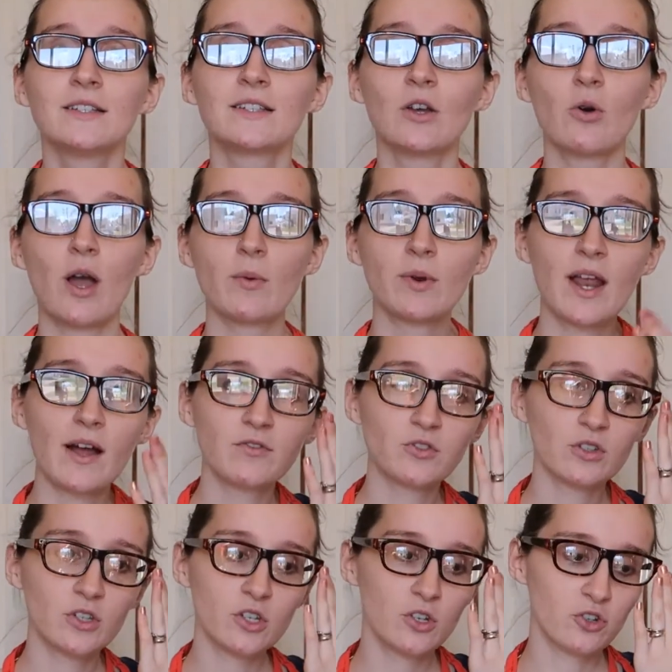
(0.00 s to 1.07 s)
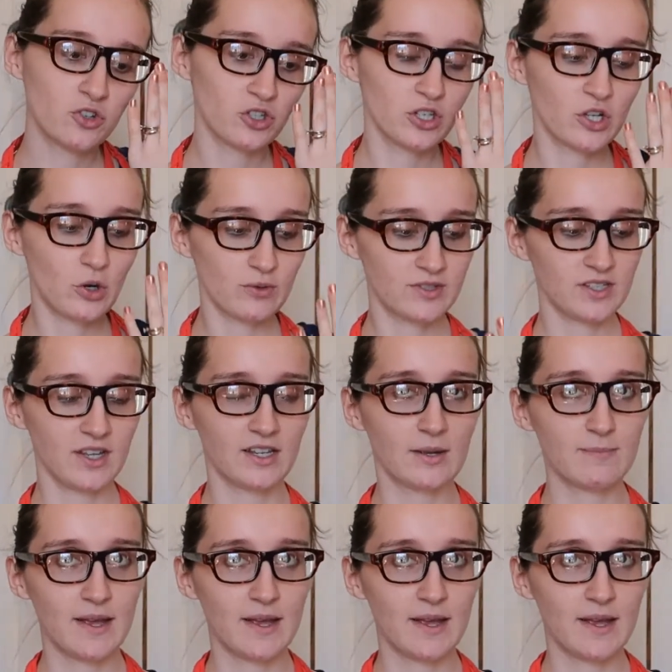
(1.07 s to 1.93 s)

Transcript: so I would have to usually go to like a